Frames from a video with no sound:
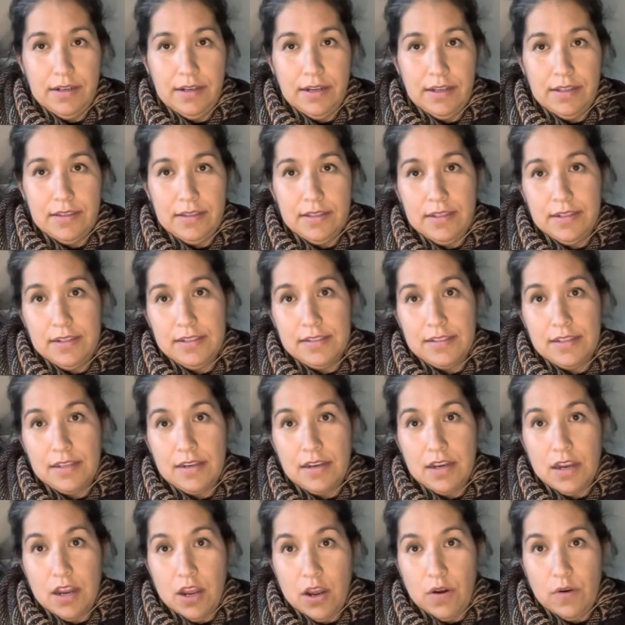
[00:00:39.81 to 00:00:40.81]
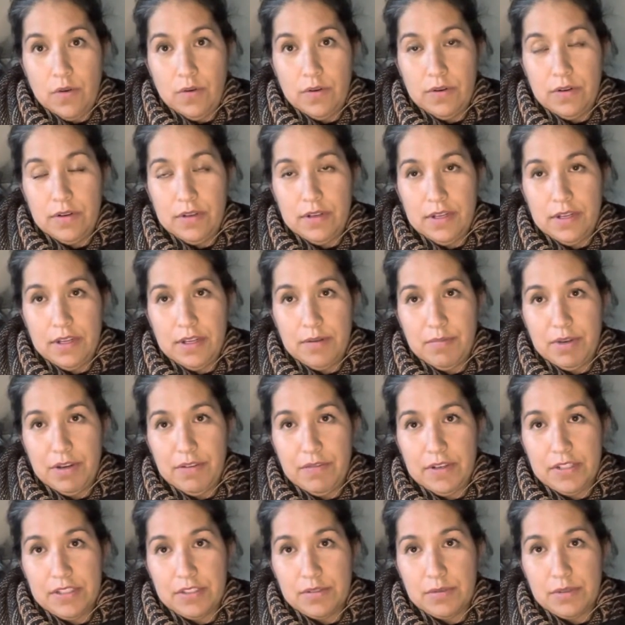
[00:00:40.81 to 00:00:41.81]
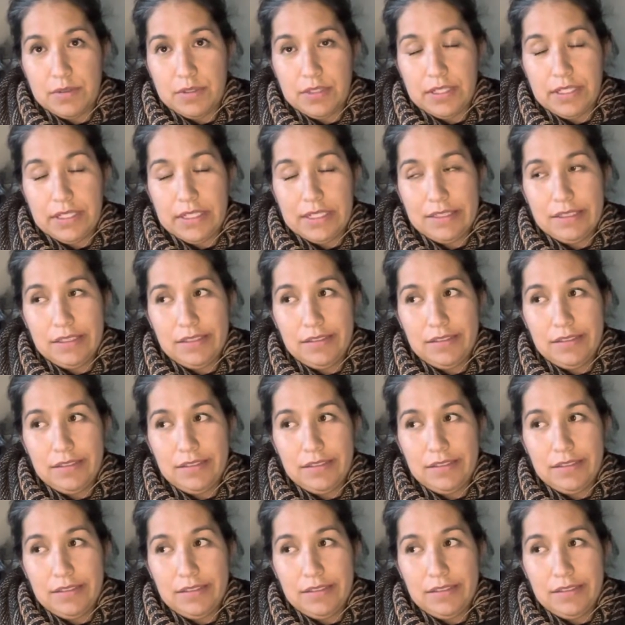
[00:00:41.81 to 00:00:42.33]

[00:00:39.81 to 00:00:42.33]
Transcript: And then he said no. And my friends were like,